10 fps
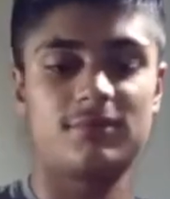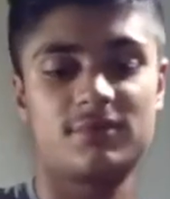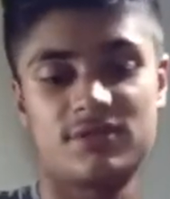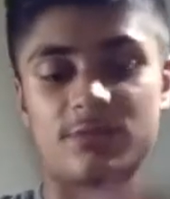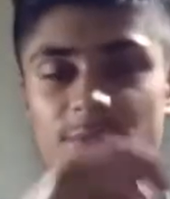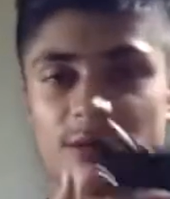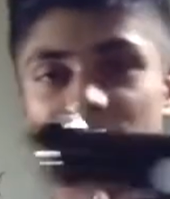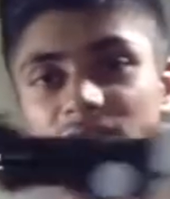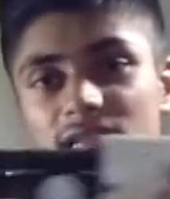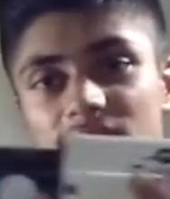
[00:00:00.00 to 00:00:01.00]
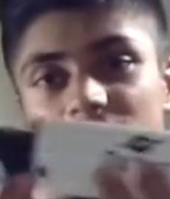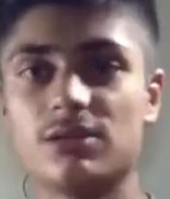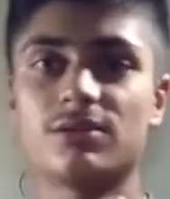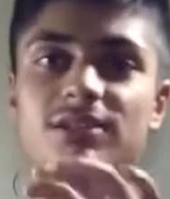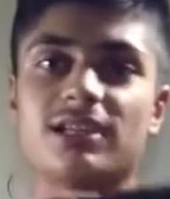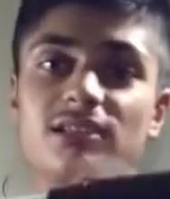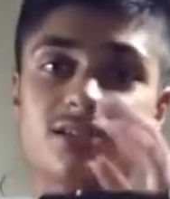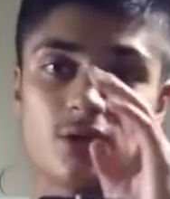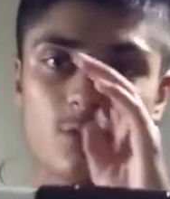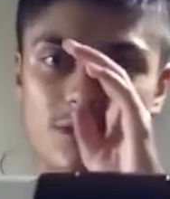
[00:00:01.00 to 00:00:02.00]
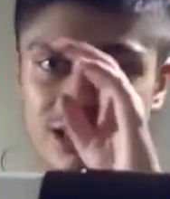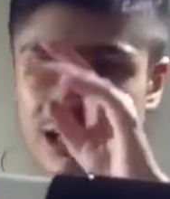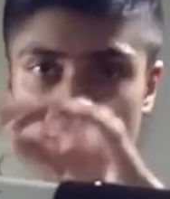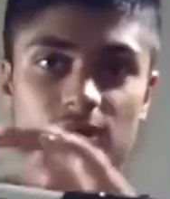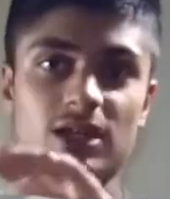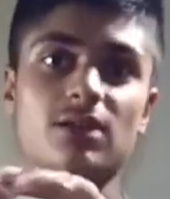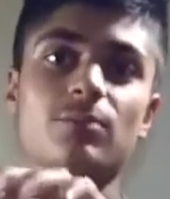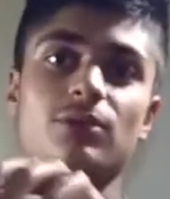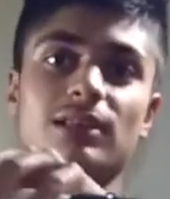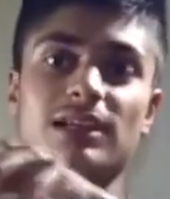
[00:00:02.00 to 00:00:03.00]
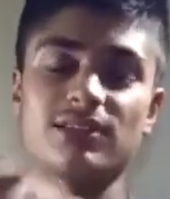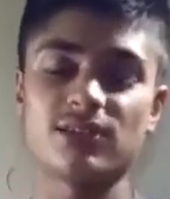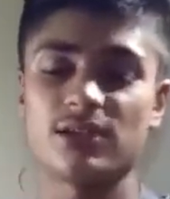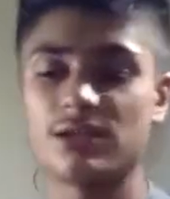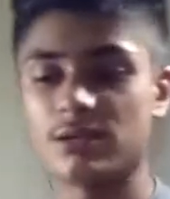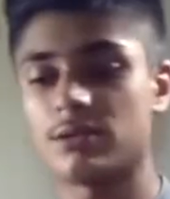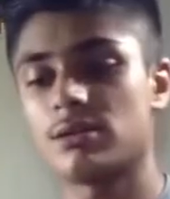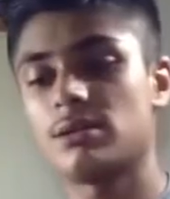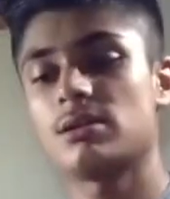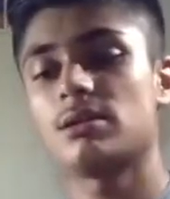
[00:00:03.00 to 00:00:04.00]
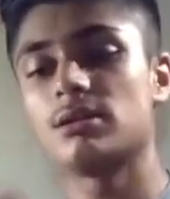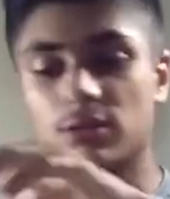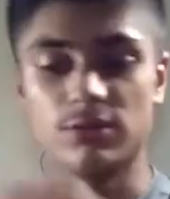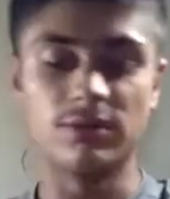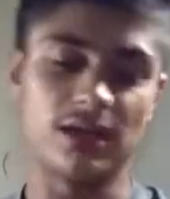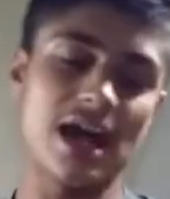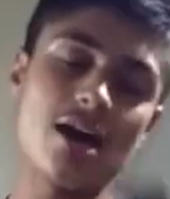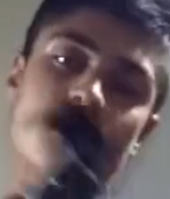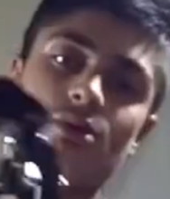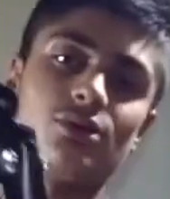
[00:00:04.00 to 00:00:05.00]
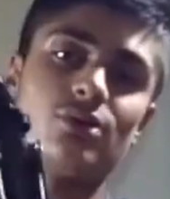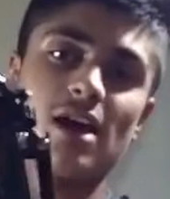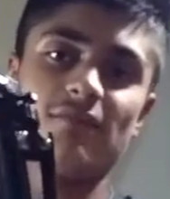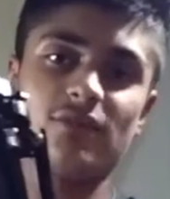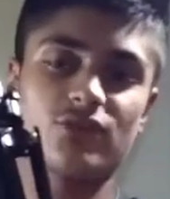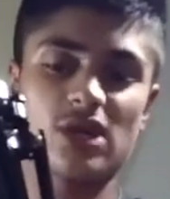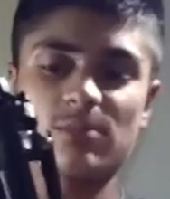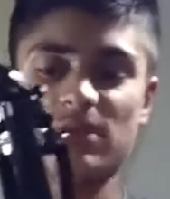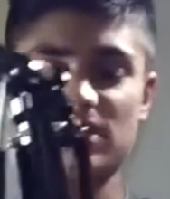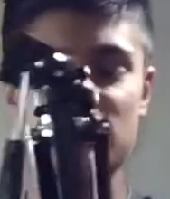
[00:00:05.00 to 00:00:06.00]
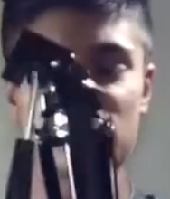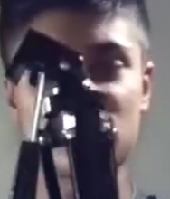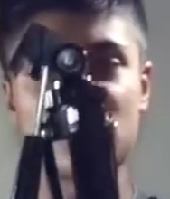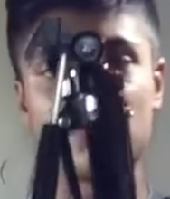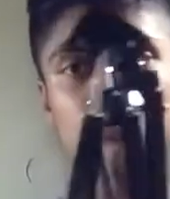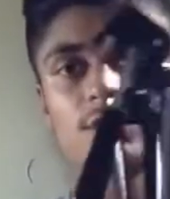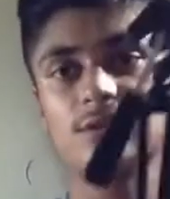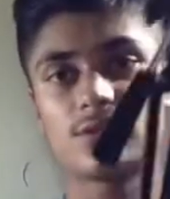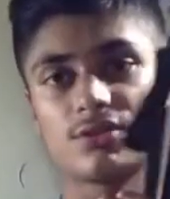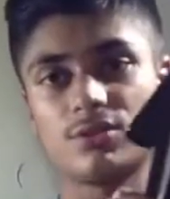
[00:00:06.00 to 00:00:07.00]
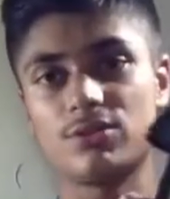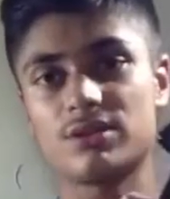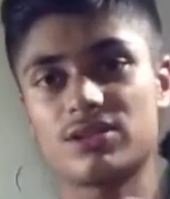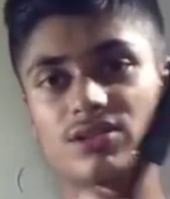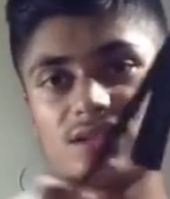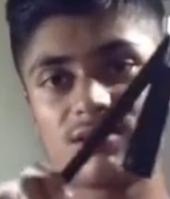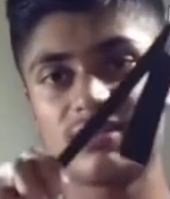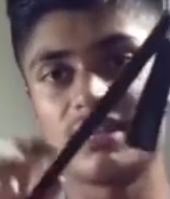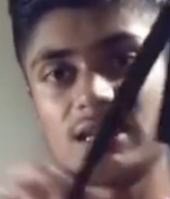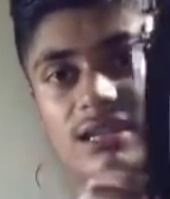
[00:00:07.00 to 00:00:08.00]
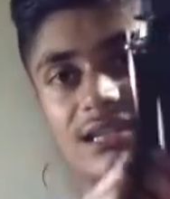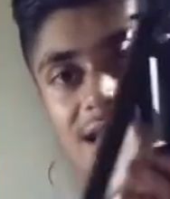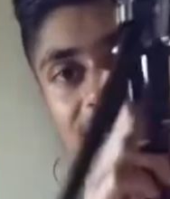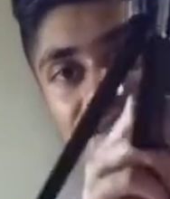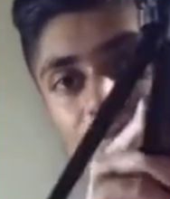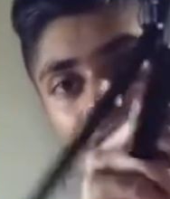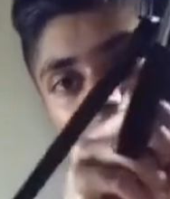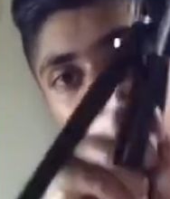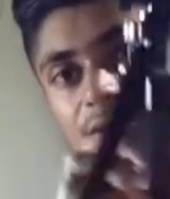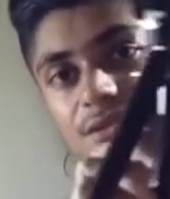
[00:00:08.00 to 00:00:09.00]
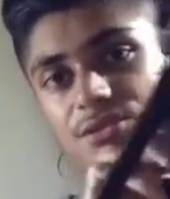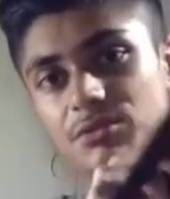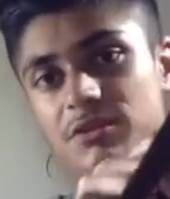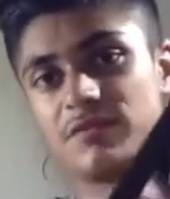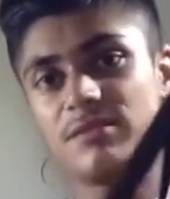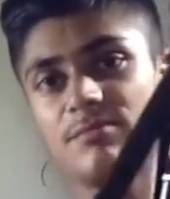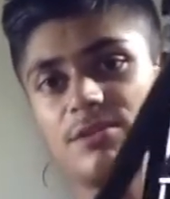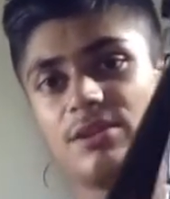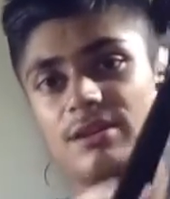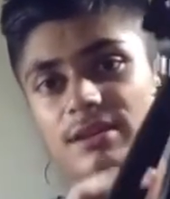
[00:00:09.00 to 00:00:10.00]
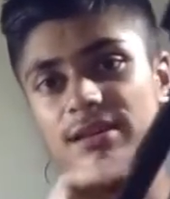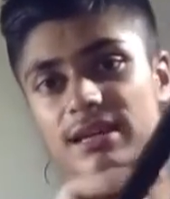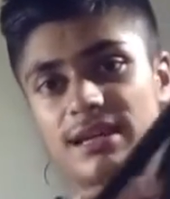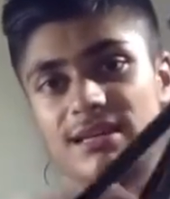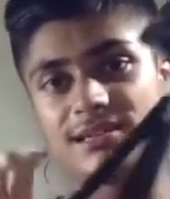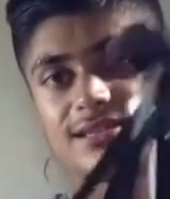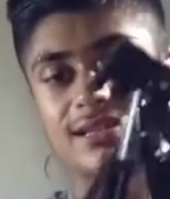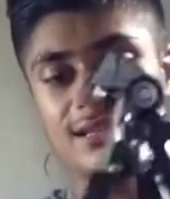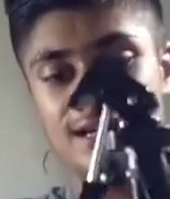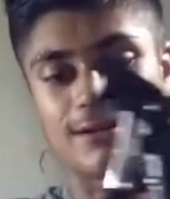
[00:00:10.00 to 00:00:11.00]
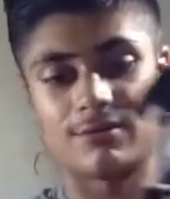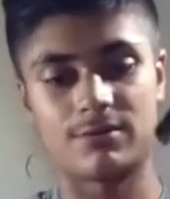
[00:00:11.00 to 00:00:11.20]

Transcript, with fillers: Simple and easy. Your telescope is now okay to put lens on. Now you have the tripod to set up. So you can just take these legs apart, there's three of them, and set it down.